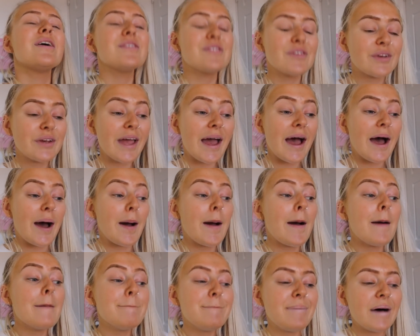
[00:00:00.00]
So yeah,
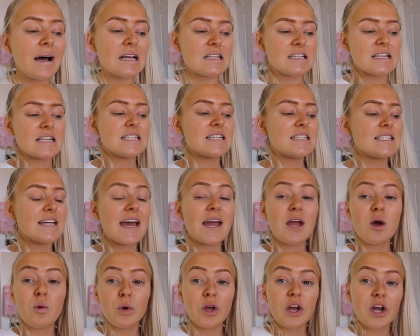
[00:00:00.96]
but
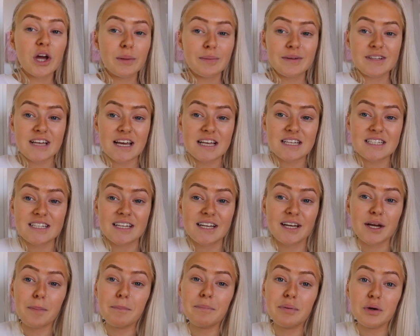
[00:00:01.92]
today we are going to be
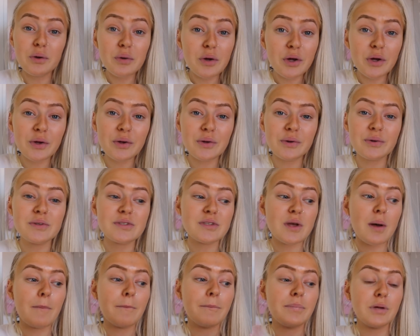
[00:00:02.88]
testing Boohoo's
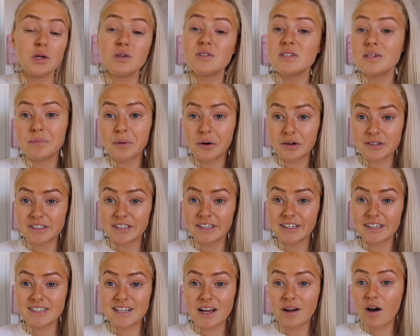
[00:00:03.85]
beauty
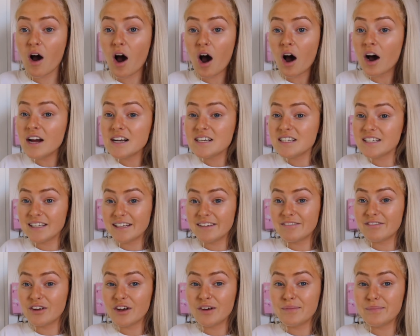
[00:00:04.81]
products. Now, I didn't
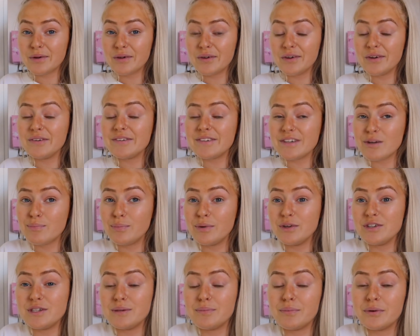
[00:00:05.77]
even know Boohoo did
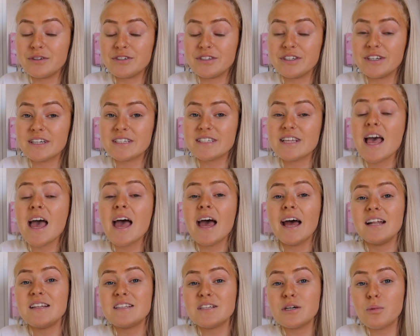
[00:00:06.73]
beauty products
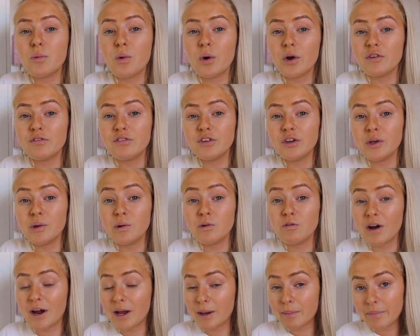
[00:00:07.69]
until one of you
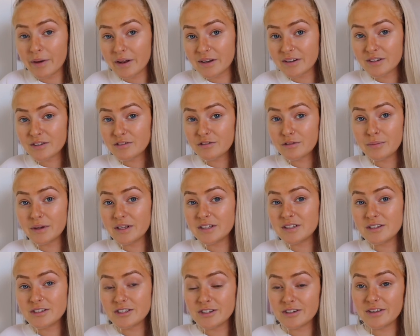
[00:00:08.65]
recommended for me
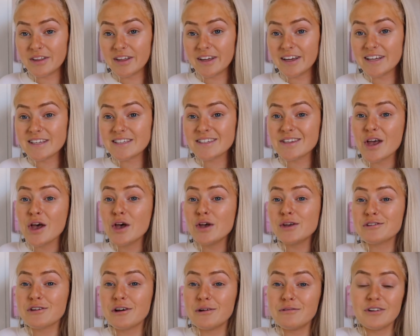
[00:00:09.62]
to do this.
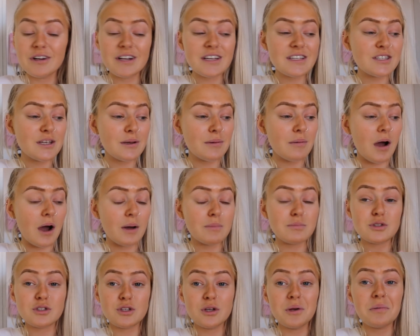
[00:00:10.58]
So
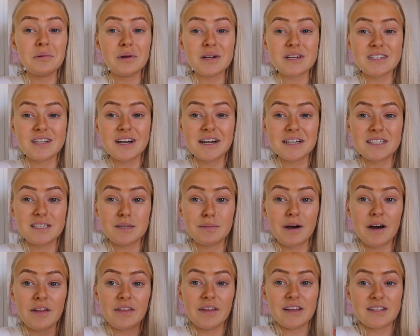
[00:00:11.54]
I'm super excited
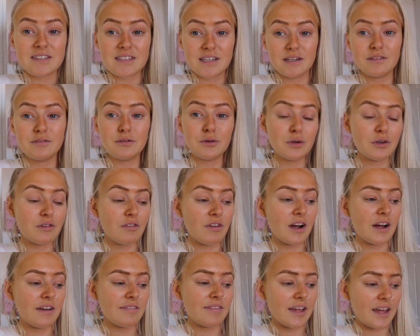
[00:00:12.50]
about this. They have all
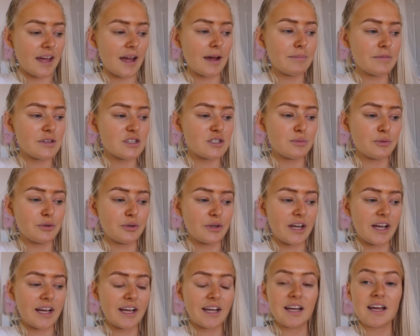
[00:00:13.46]
arrived. They came this
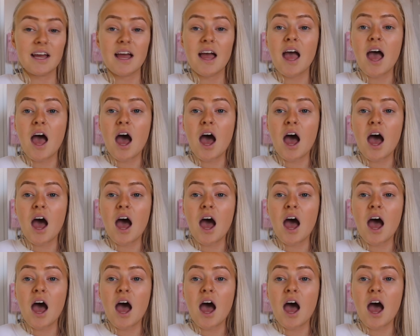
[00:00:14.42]
morning.